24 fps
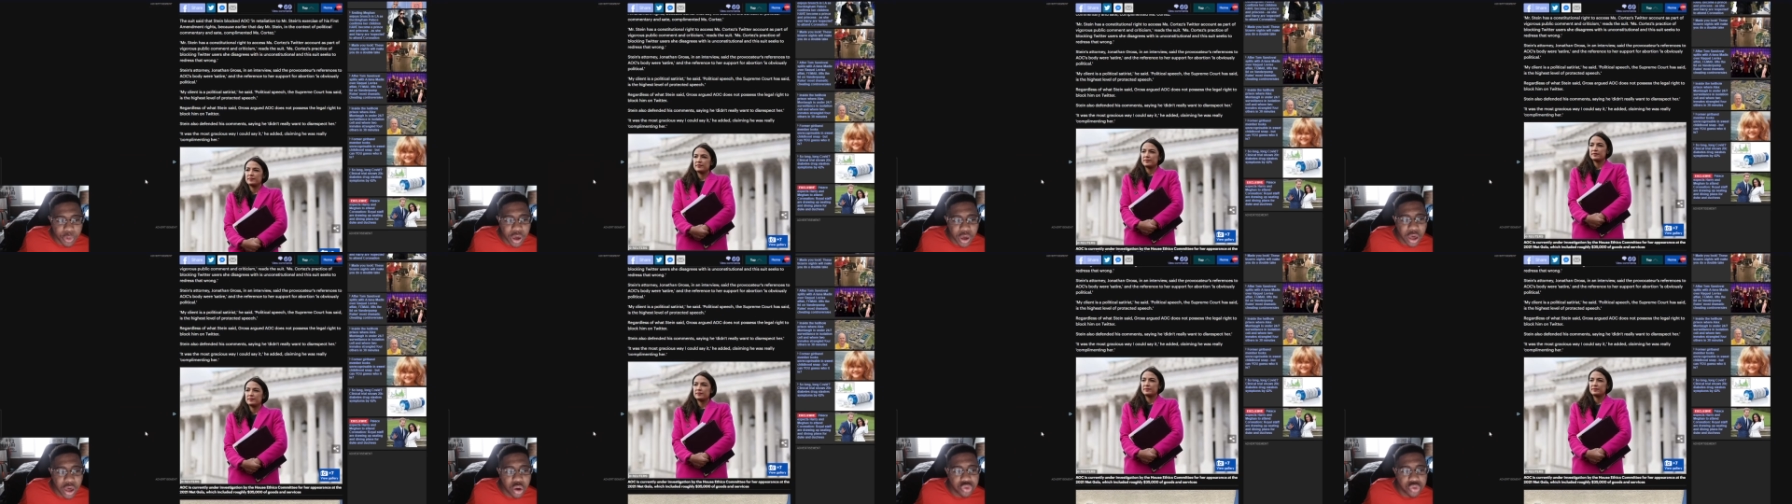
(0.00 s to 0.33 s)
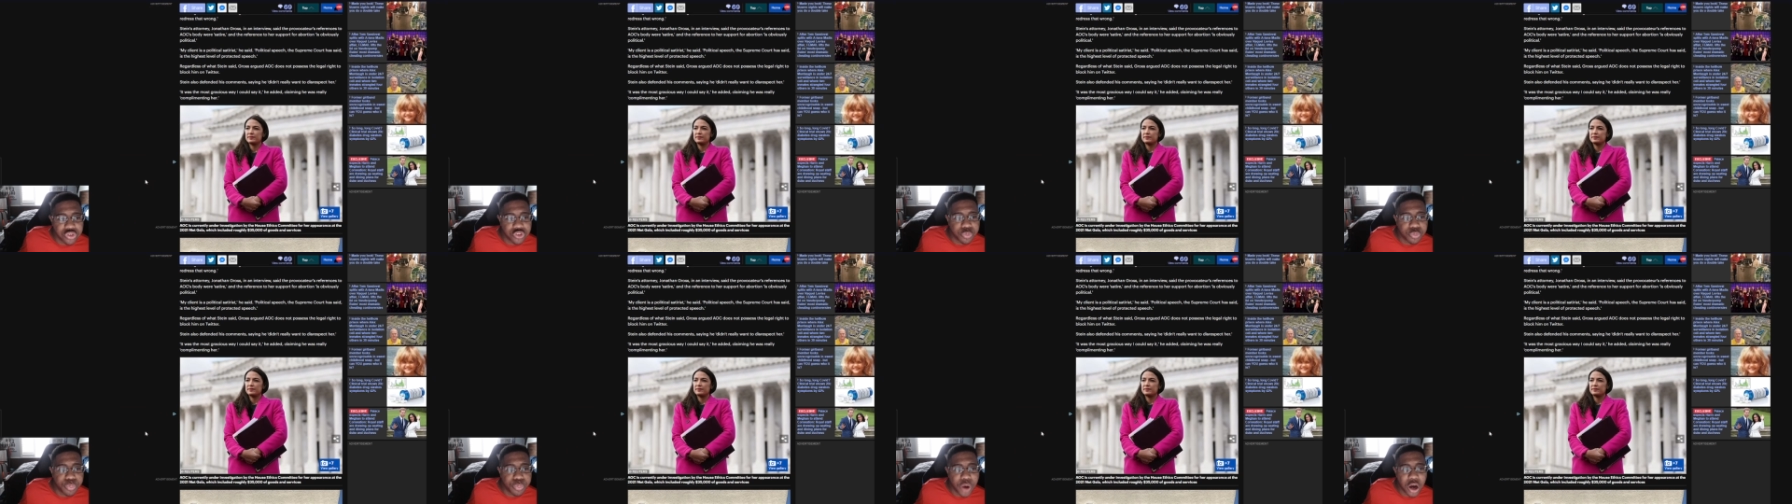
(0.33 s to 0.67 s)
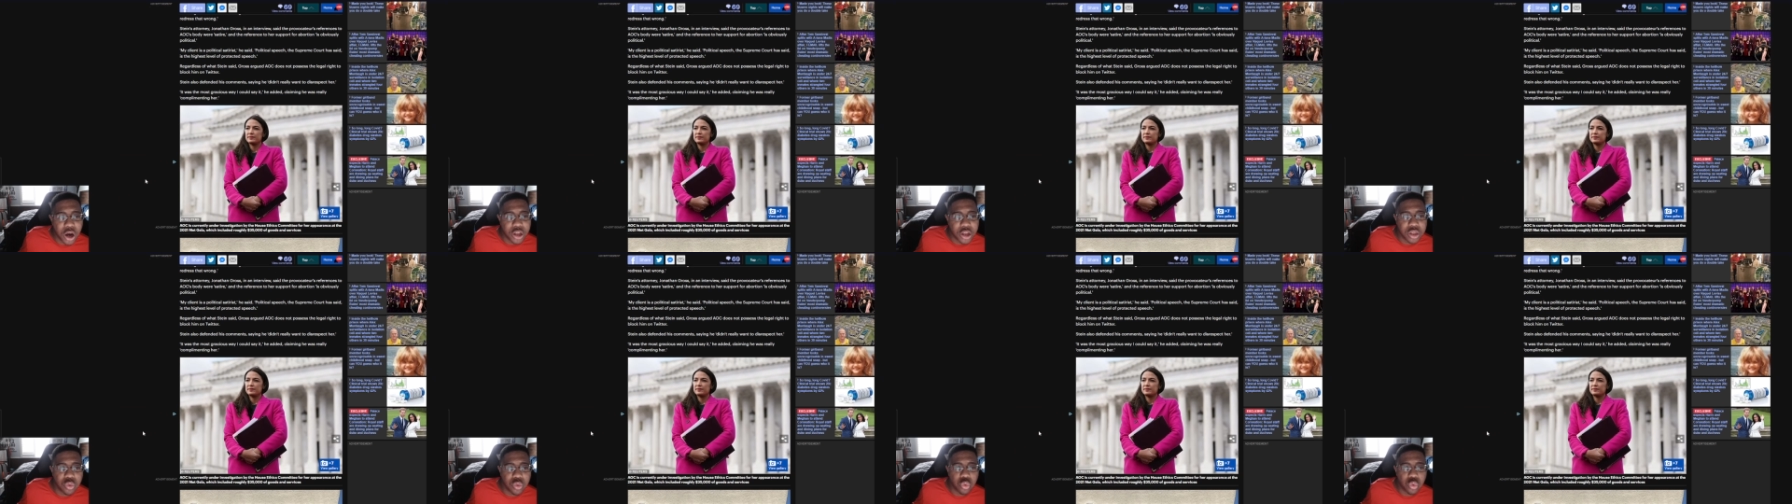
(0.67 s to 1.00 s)
AOC's
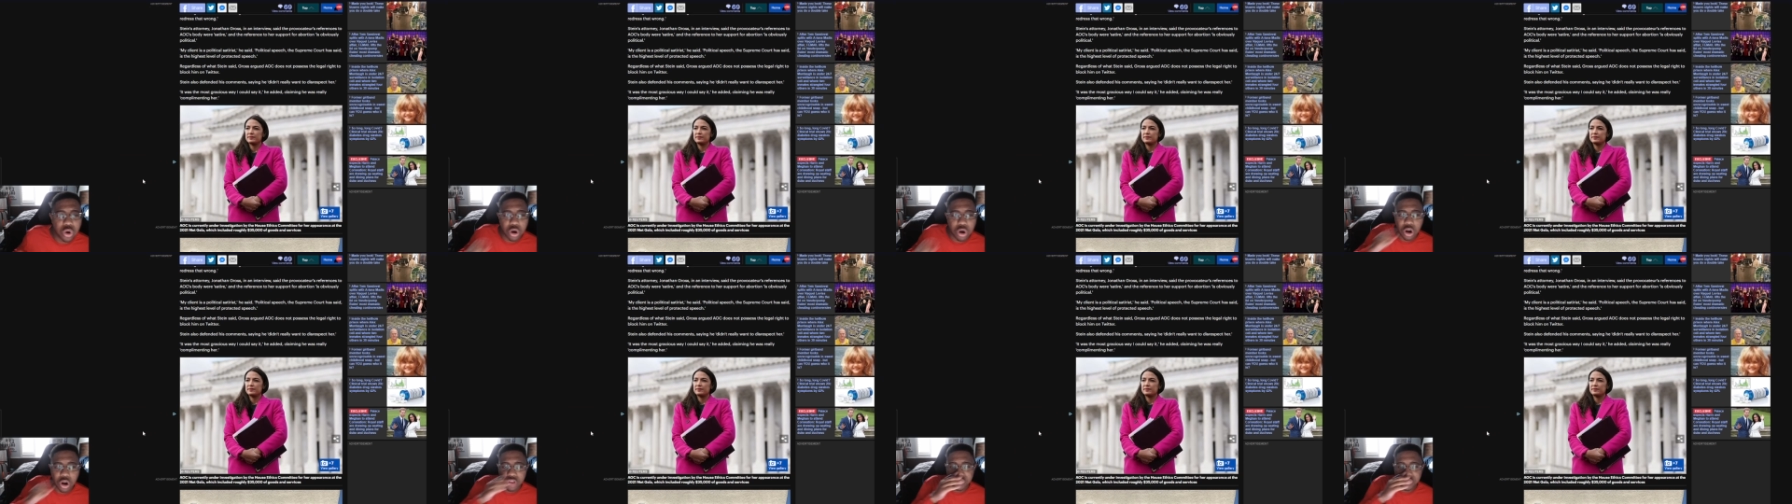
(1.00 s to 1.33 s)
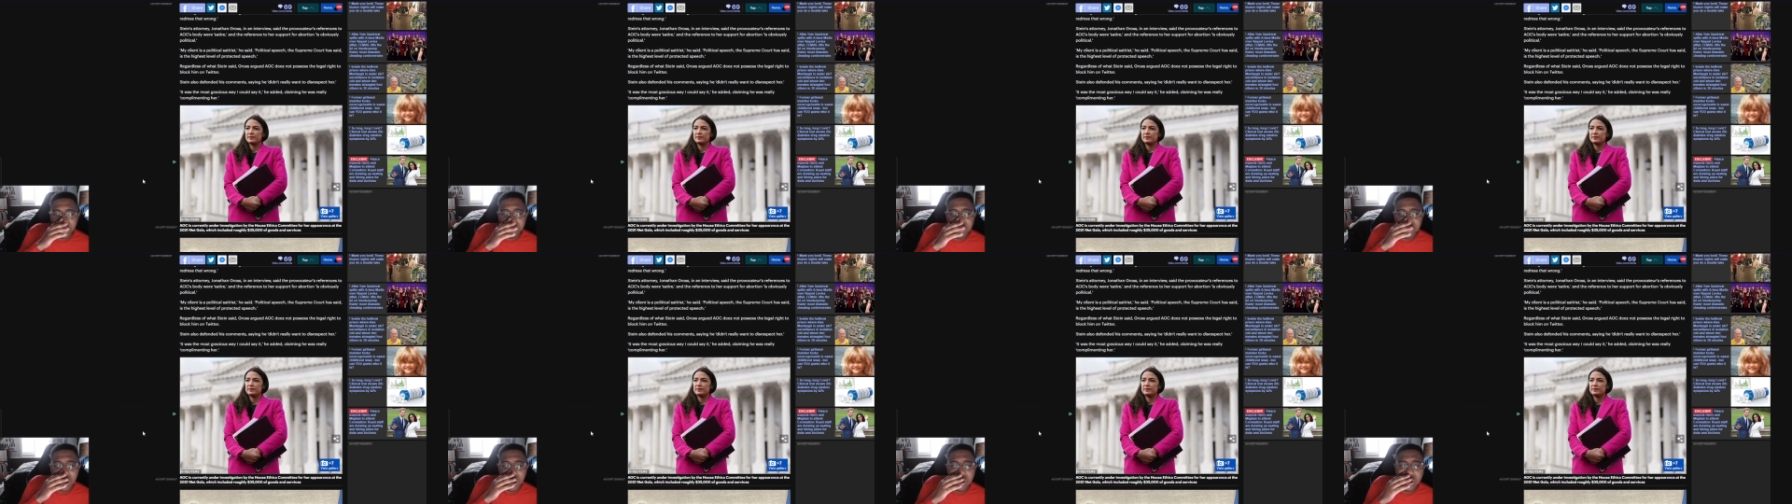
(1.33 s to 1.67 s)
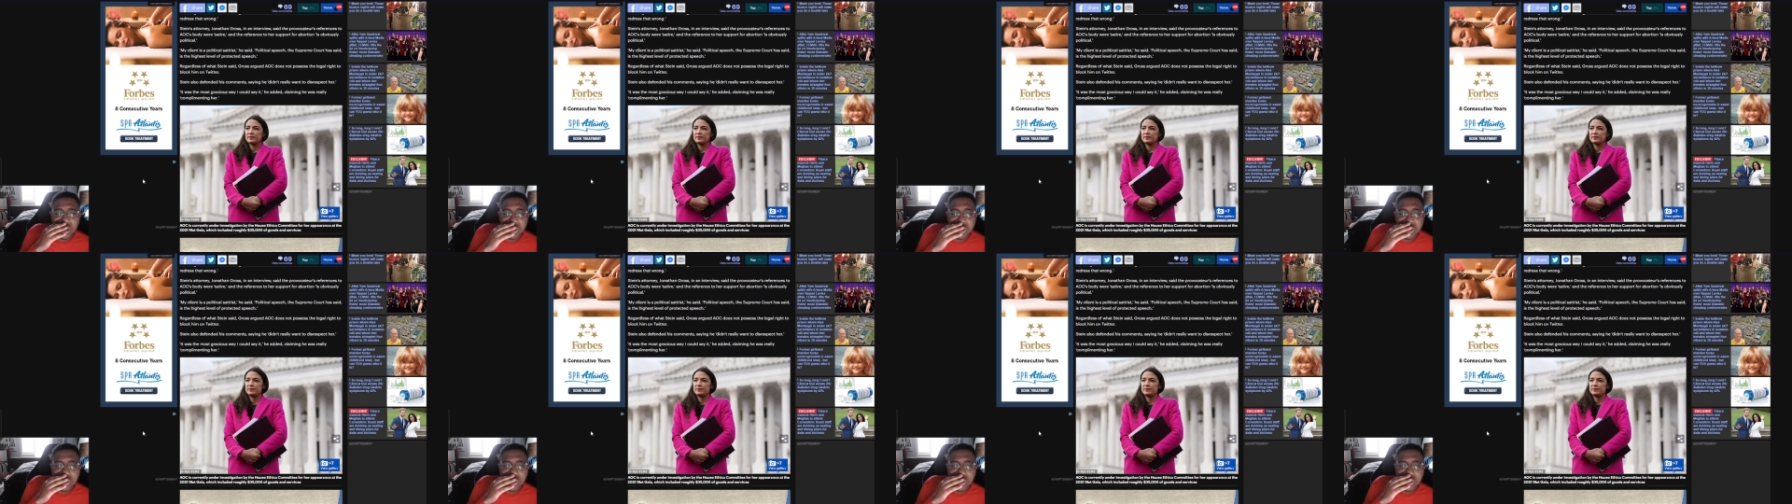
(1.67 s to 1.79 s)
body were satire,